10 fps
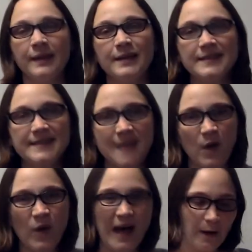So
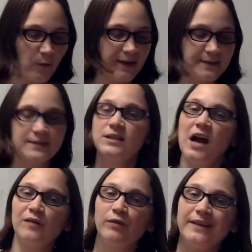I want to
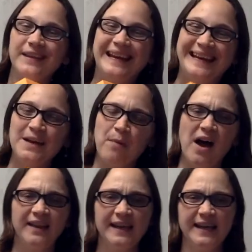start with any
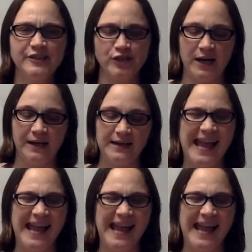polyhedra,